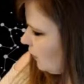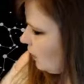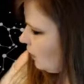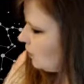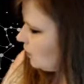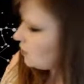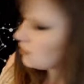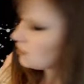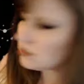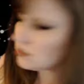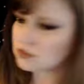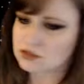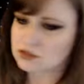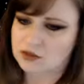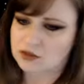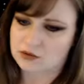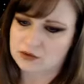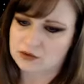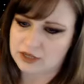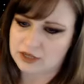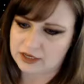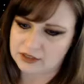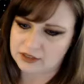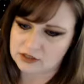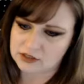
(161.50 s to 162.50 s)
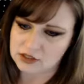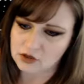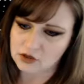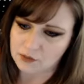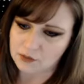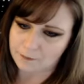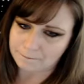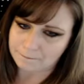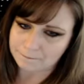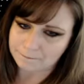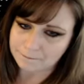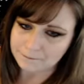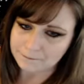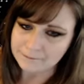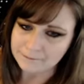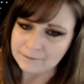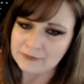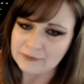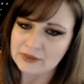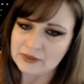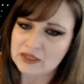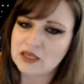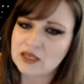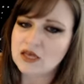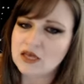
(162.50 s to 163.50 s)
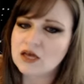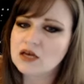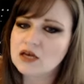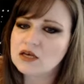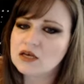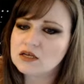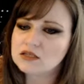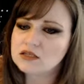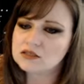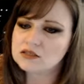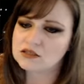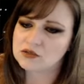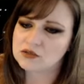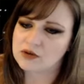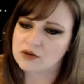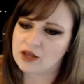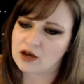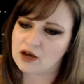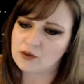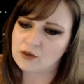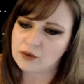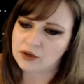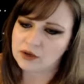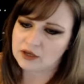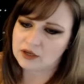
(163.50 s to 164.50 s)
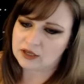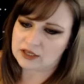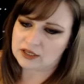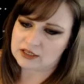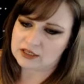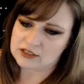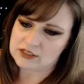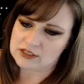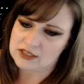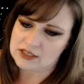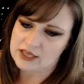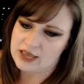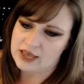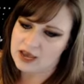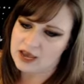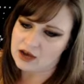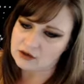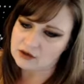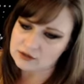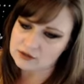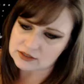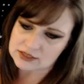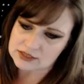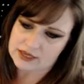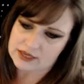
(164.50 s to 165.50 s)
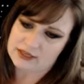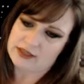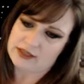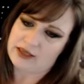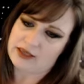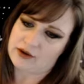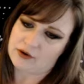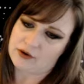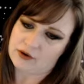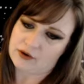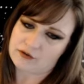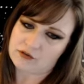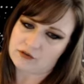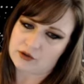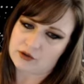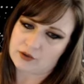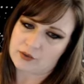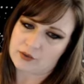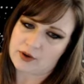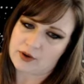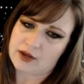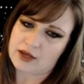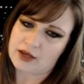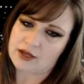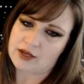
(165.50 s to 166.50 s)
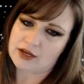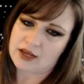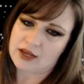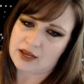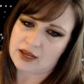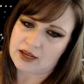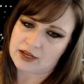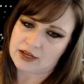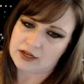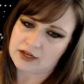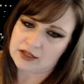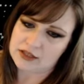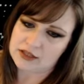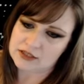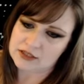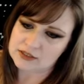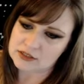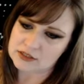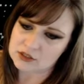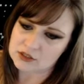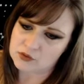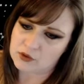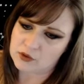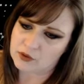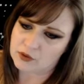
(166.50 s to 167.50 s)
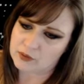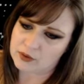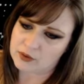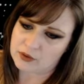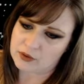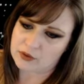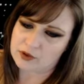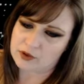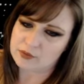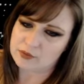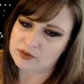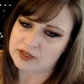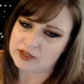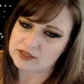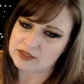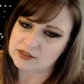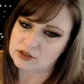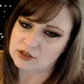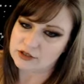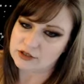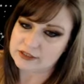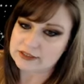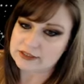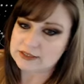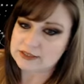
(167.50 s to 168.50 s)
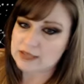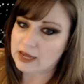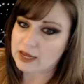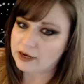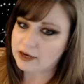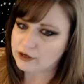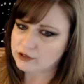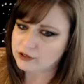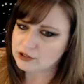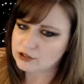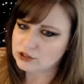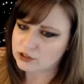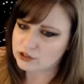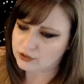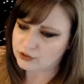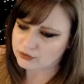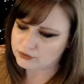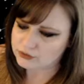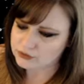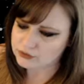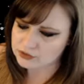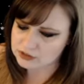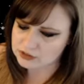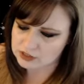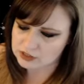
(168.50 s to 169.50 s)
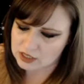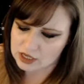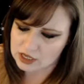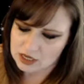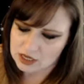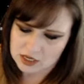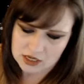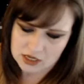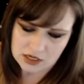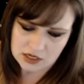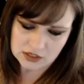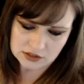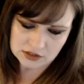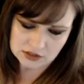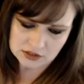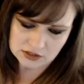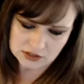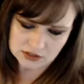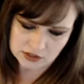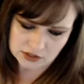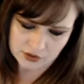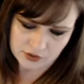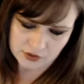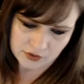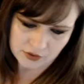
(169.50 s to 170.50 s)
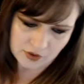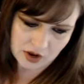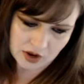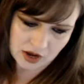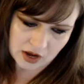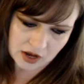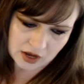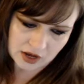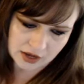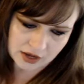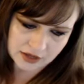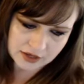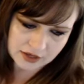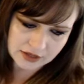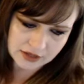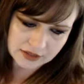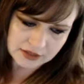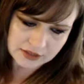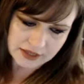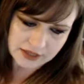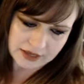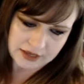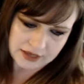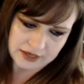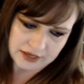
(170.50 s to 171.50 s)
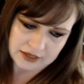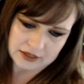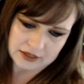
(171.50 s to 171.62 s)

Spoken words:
So like so. So now we're going to get to the outside layer of the grid, and this is where we're going to place our desire stones. So I like